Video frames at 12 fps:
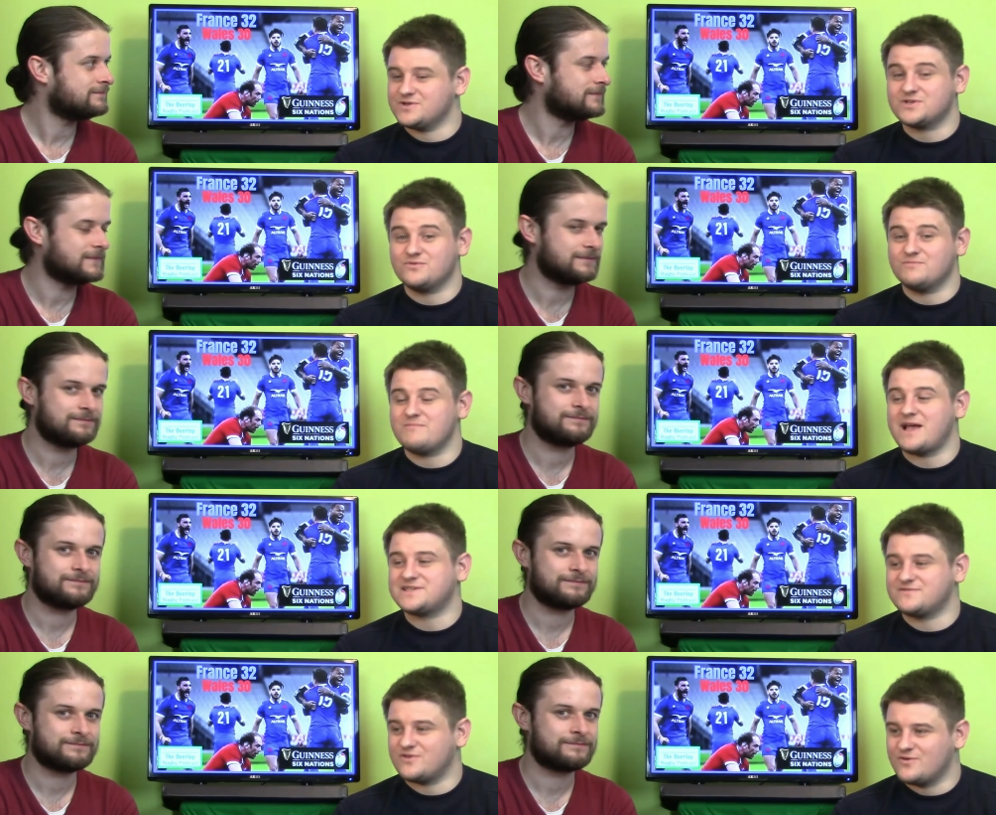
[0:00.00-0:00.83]
Speaker 1: So
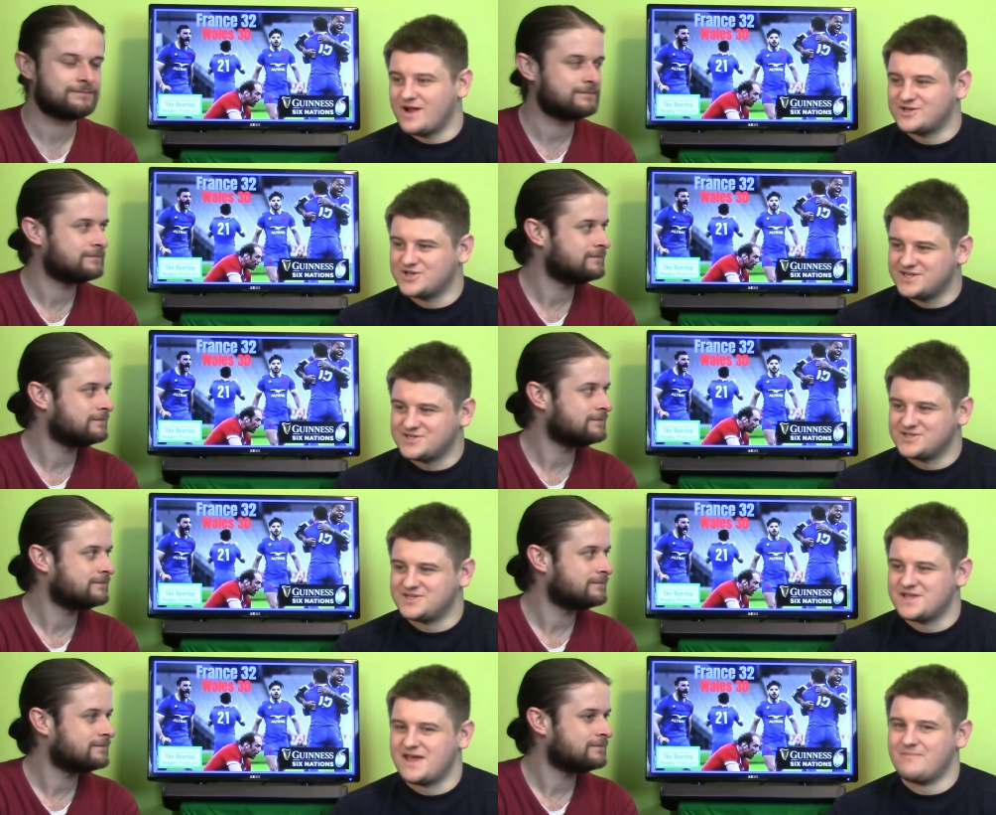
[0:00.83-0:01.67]
massive
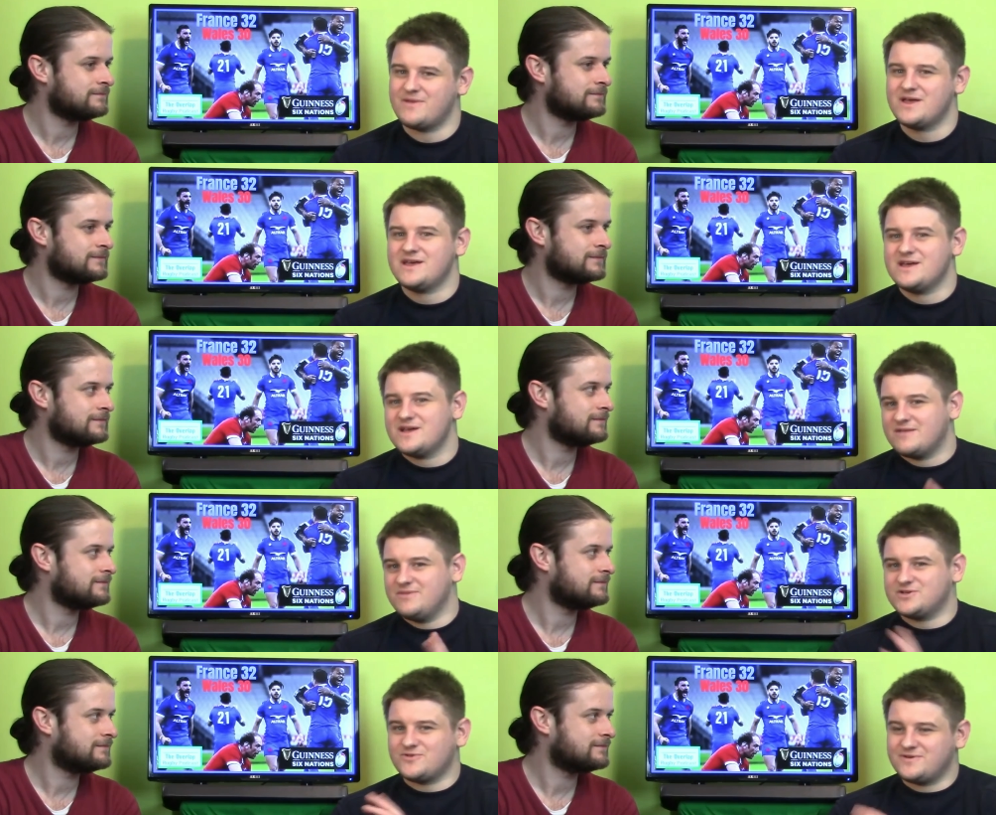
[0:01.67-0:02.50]
congratulations to them,
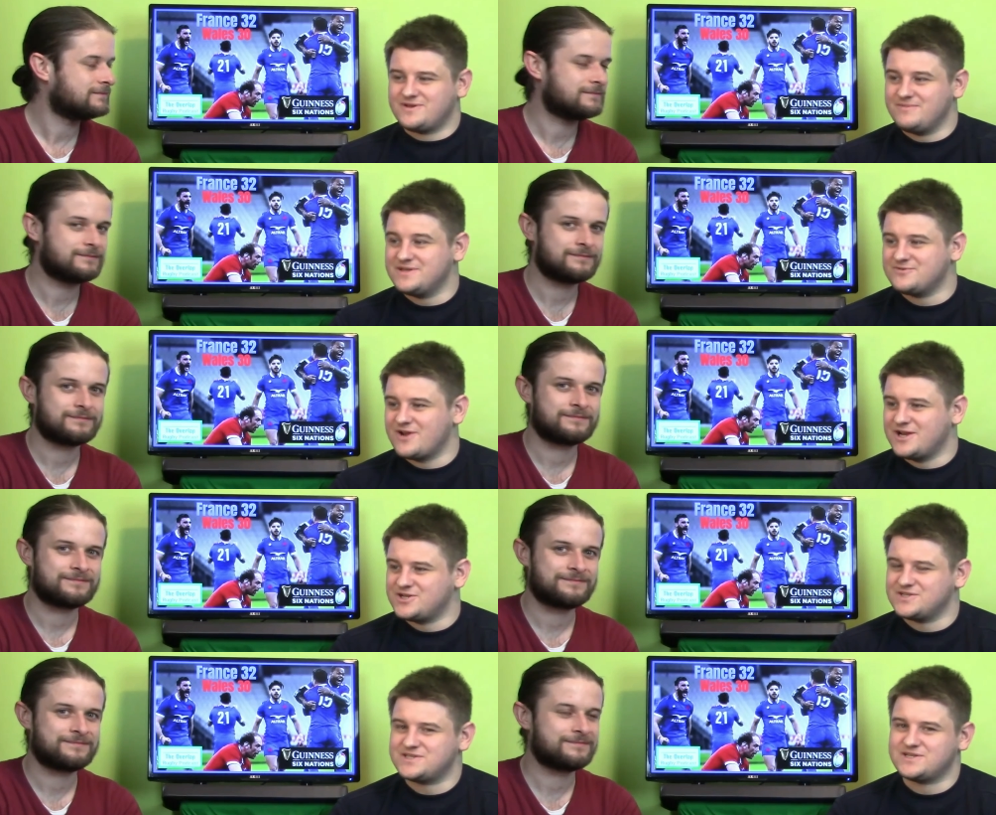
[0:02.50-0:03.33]
Commiser-
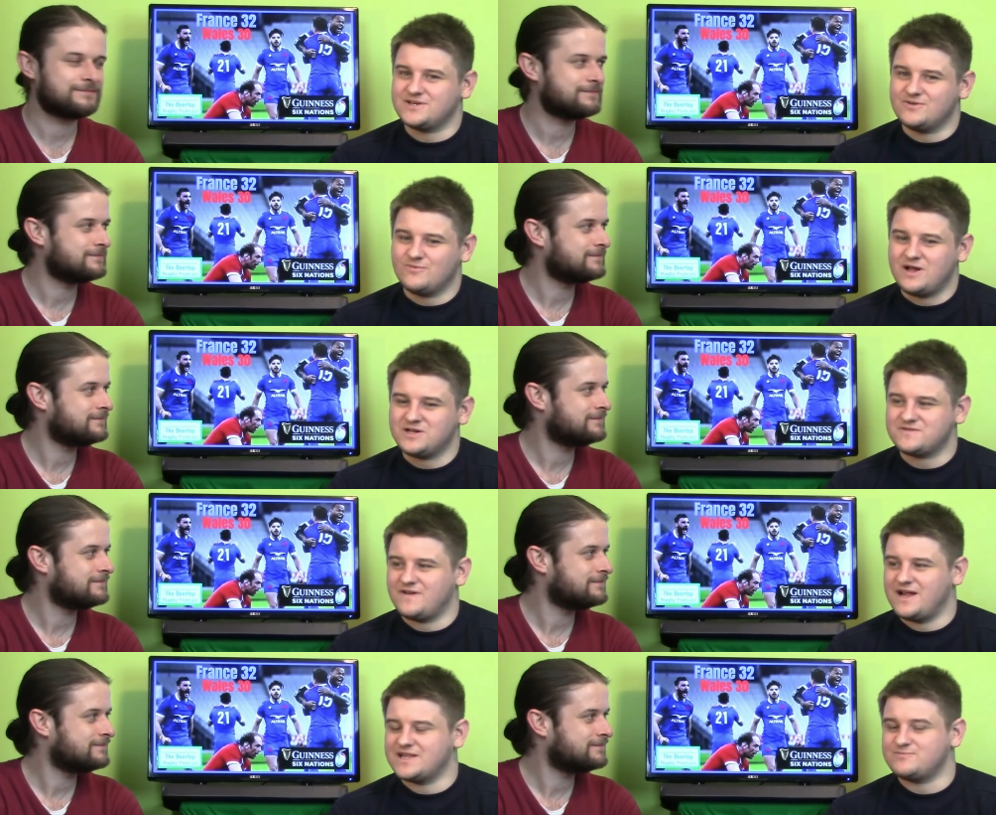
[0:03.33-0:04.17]
commiserations to Welsh
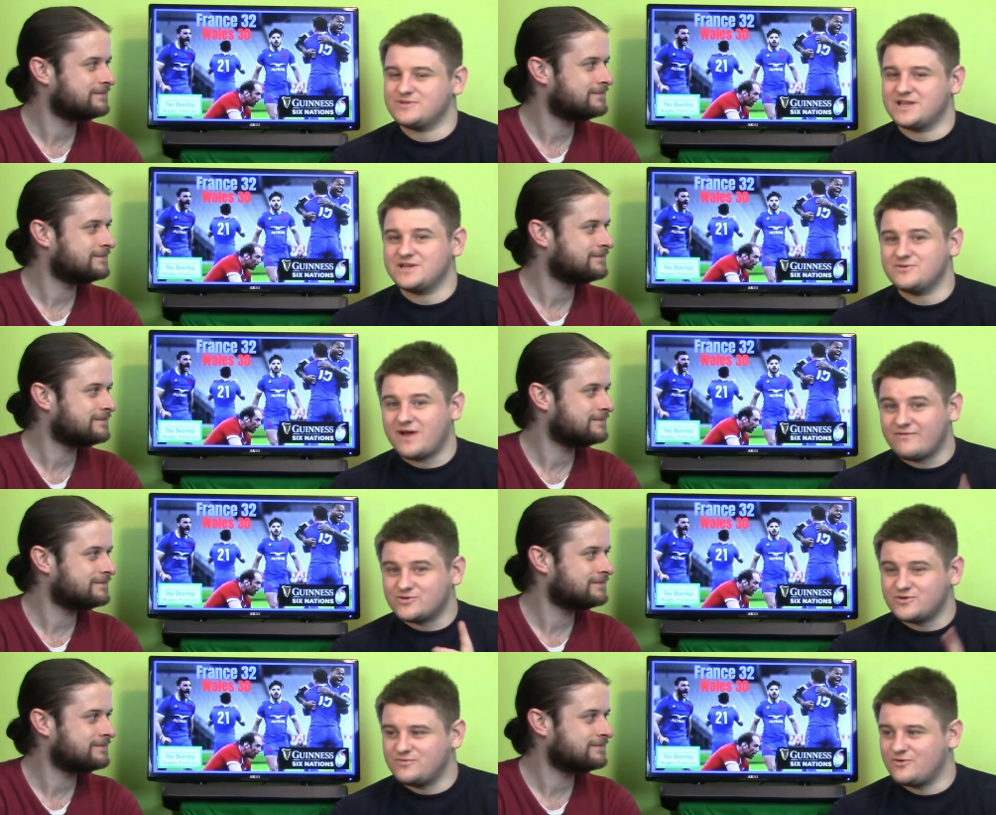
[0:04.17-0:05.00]
fans, but they do have a
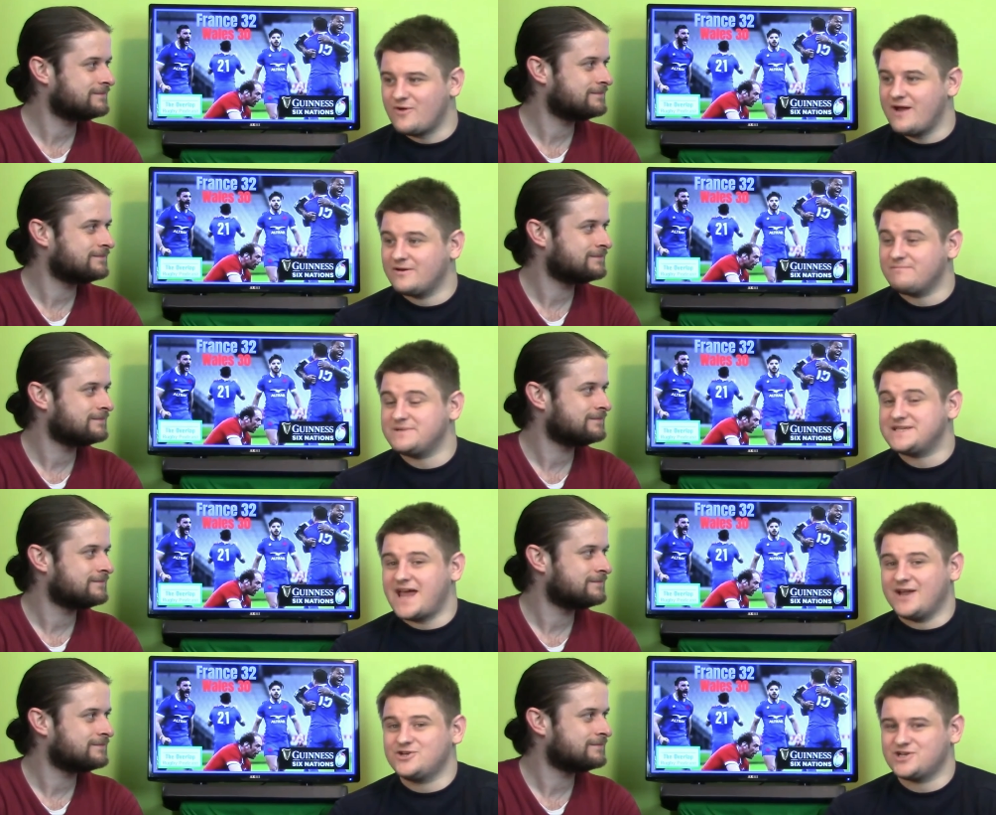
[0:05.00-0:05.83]
triple crown and
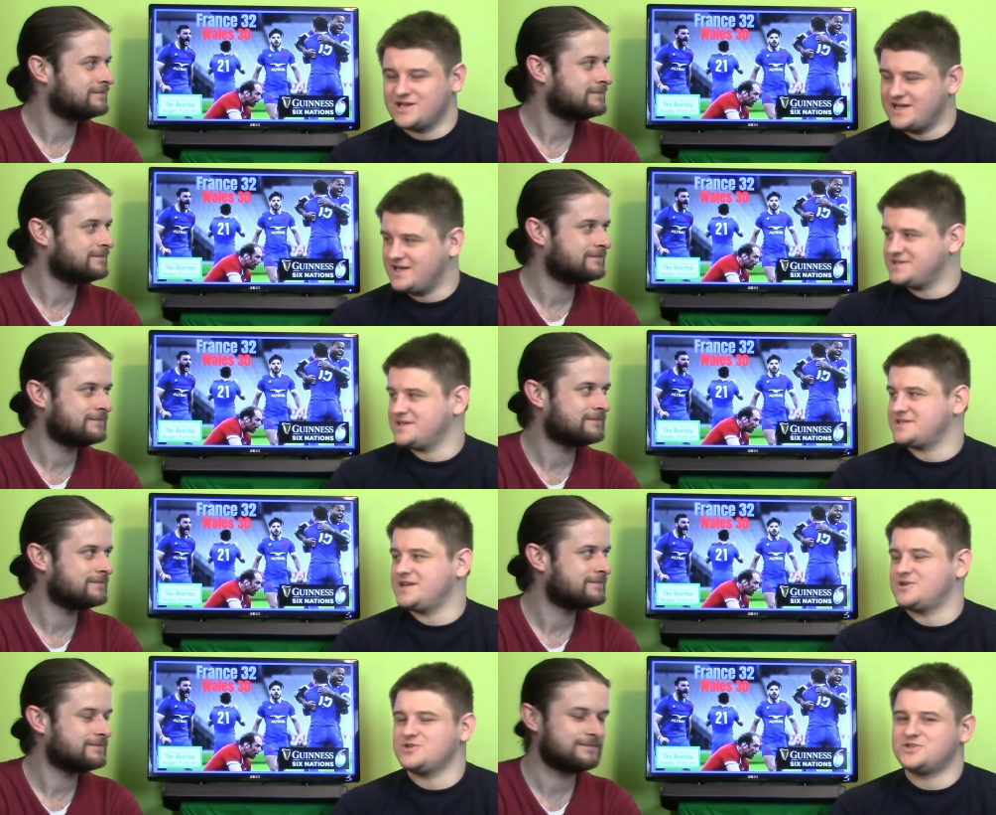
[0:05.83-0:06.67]
potentially a Six
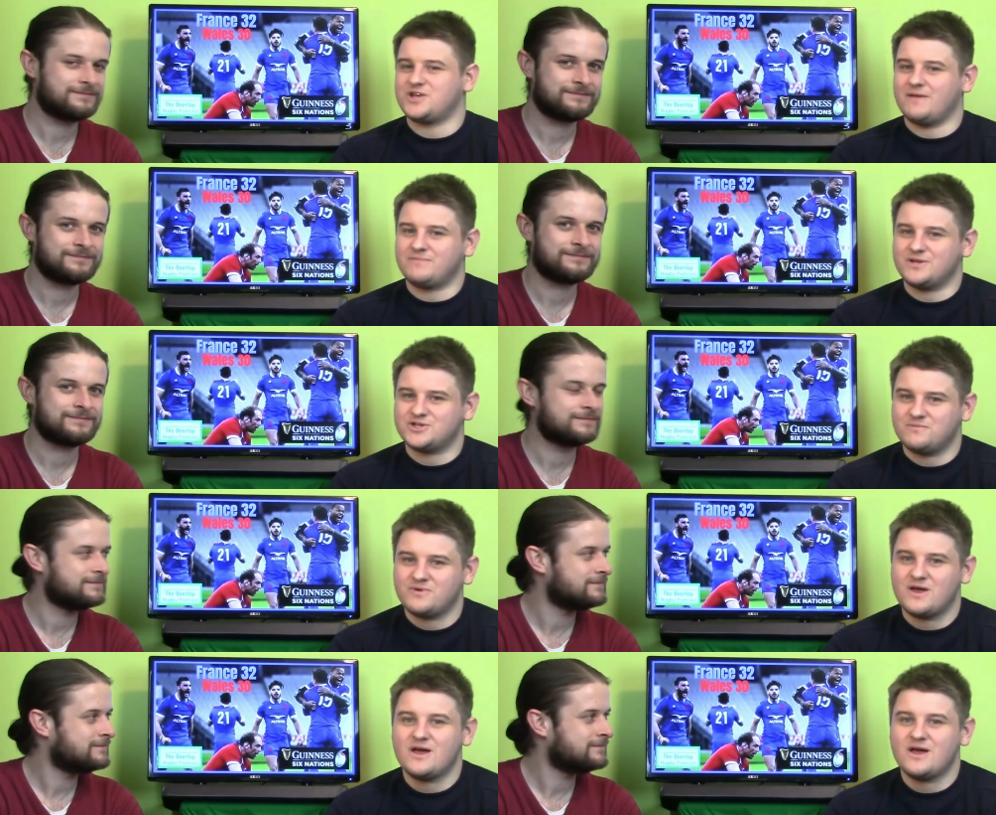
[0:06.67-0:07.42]
Nations Championship